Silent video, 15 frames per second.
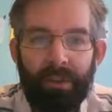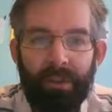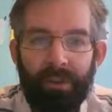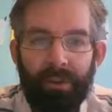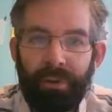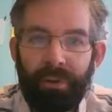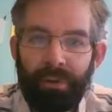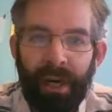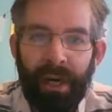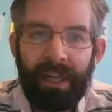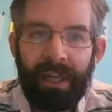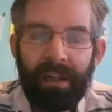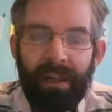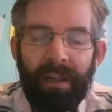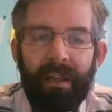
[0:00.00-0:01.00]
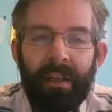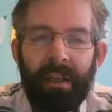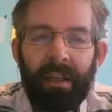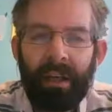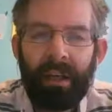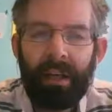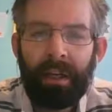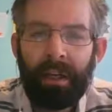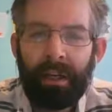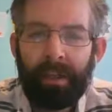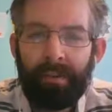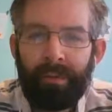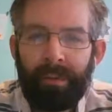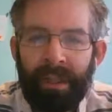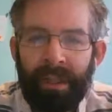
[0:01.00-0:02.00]
Ukrainian
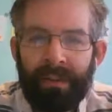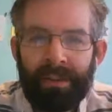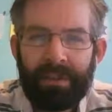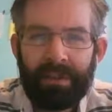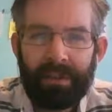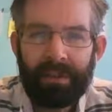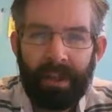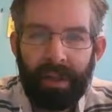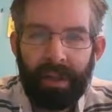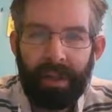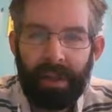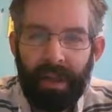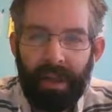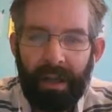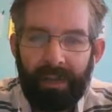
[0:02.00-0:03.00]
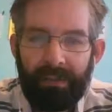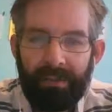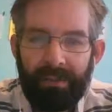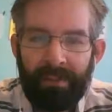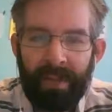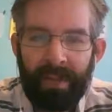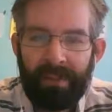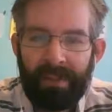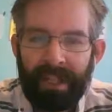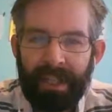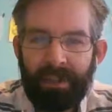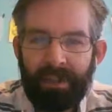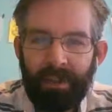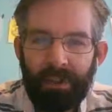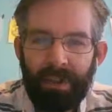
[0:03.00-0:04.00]
because, if I'm not
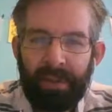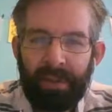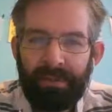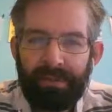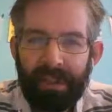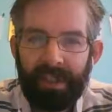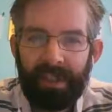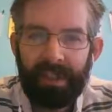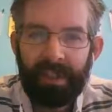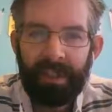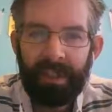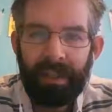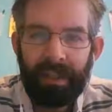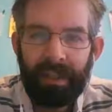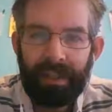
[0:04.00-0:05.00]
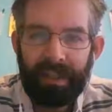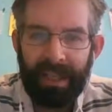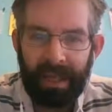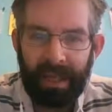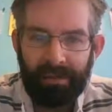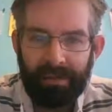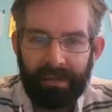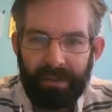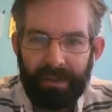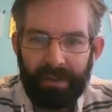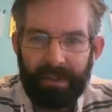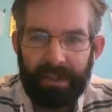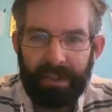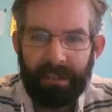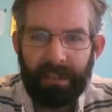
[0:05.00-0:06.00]
mistaken, you live in Kiev.
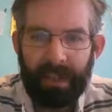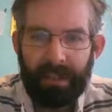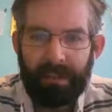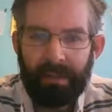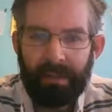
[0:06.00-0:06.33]
Is that correct?